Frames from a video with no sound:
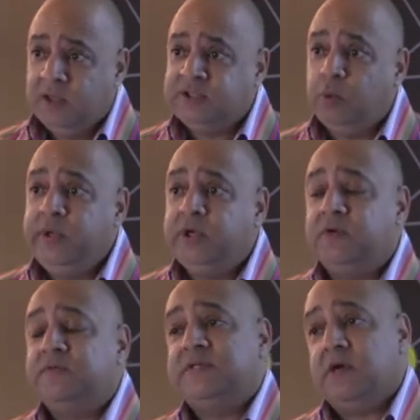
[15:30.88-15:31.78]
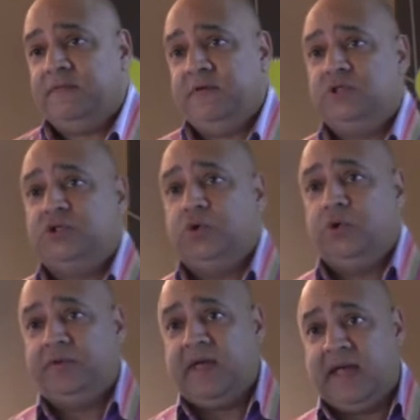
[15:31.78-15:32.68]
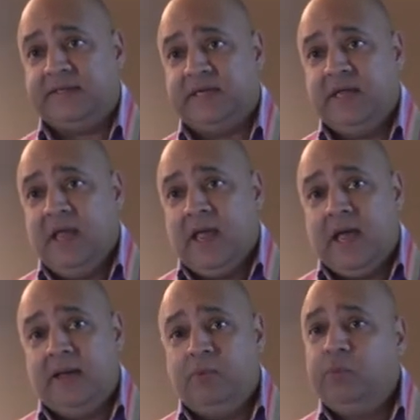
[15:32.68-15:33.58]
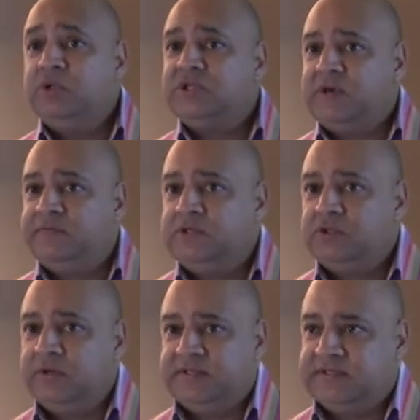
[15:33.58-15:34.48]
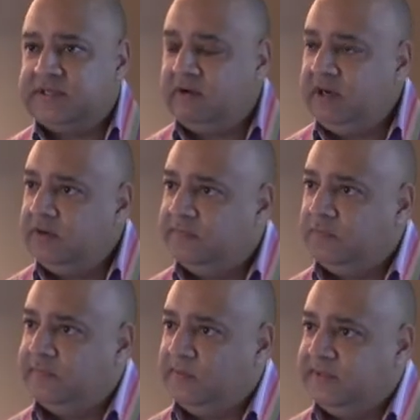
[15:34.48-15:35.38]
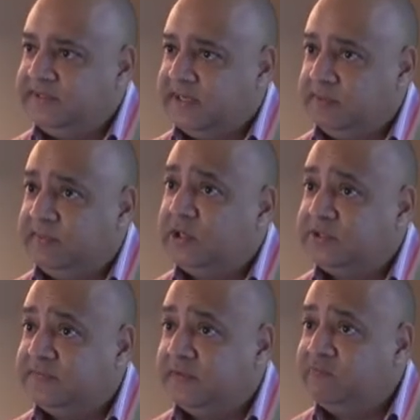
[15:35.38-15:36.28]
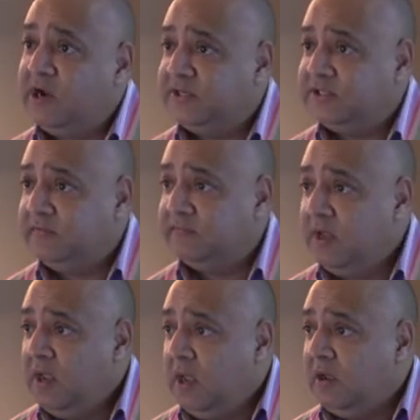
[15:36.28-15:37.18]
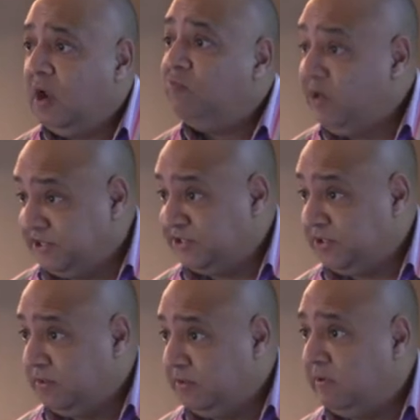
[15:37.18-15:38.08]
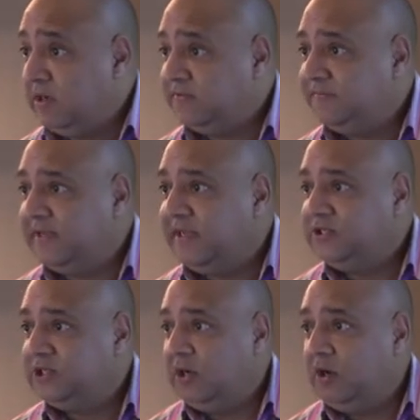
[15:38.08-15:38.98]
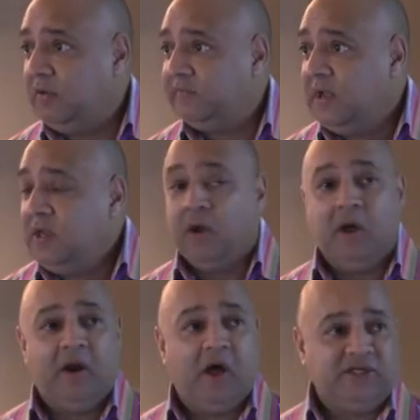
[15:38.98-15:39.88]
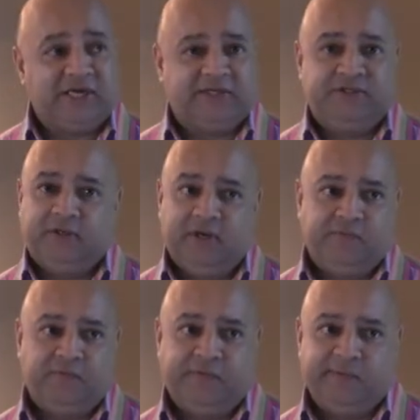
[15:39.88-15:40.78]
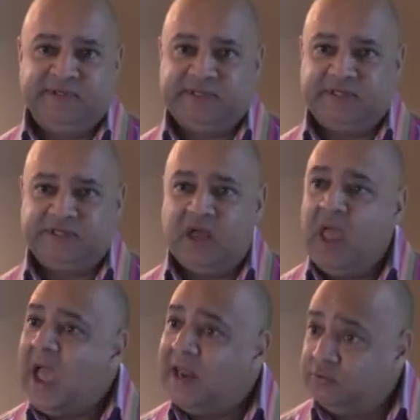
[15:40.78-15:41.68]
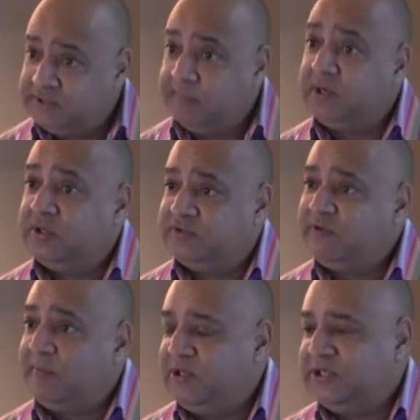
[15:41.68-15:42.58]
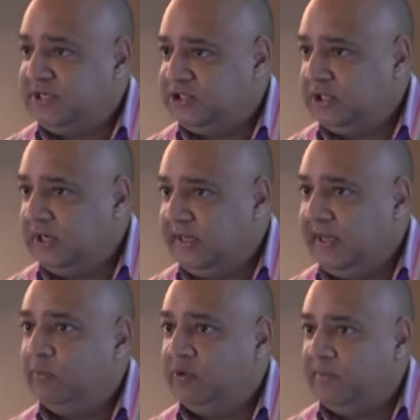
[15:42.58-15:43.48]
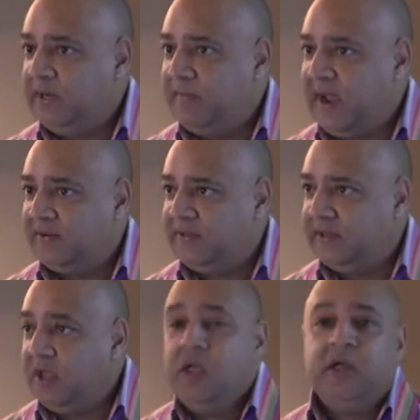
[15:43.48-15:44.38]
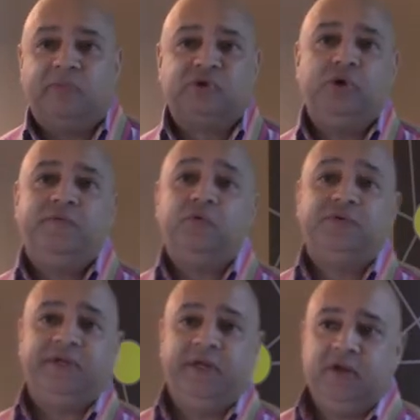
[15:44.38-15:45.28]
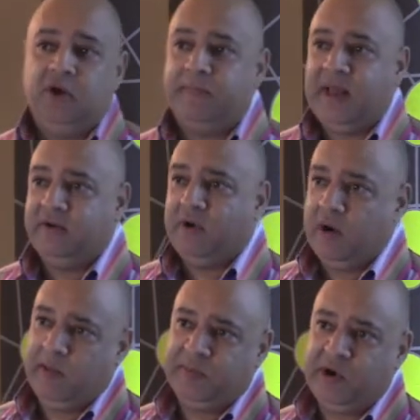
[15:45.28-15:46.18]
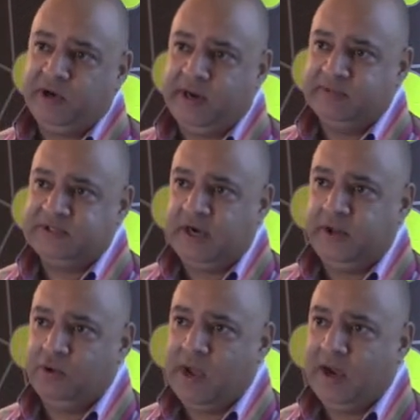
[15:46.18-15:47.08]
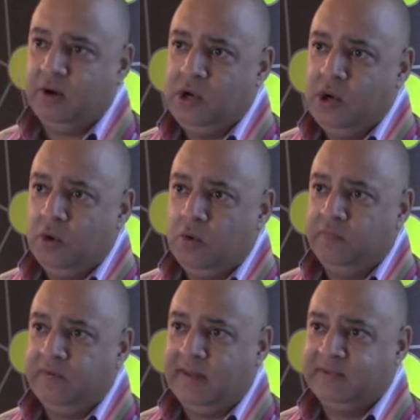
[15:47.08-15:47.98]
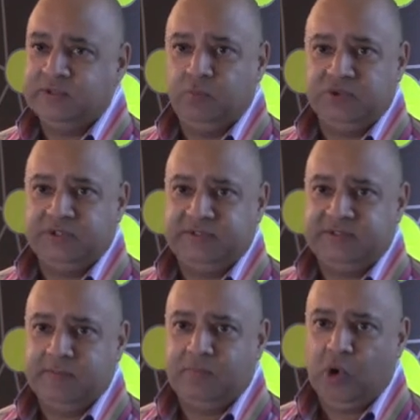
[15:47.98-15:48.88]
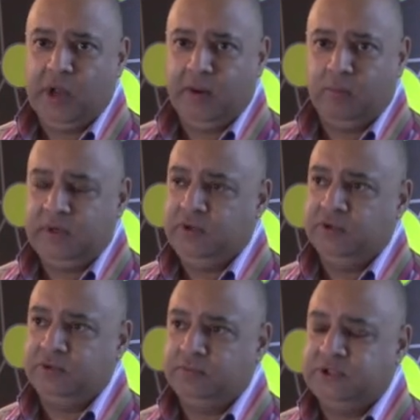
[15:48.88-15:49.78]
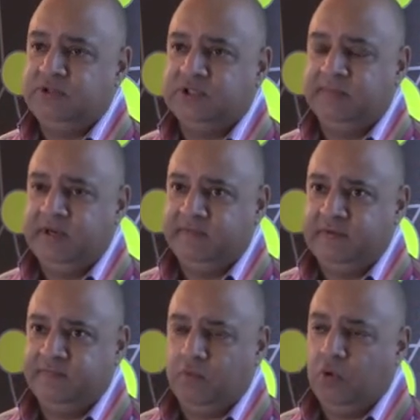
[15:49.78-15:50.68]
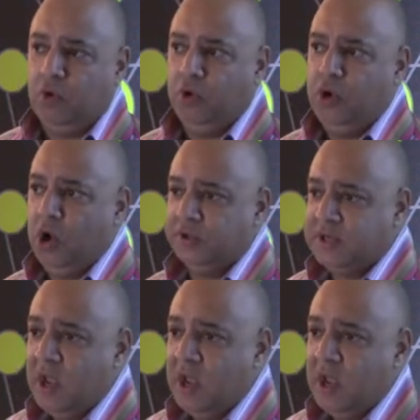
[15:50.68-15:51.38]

So we could have self-insured that. We wouldn't self-insure necessarily in a fulfillment centre because of the relative risk, the relative danger of a large accident in a fulfillment centre, and also because reputationally it would have been a bad thing. I'm sure you've all seen panorama programmes telling you how awful Amazon was as an employer. You could choose to believe it or not.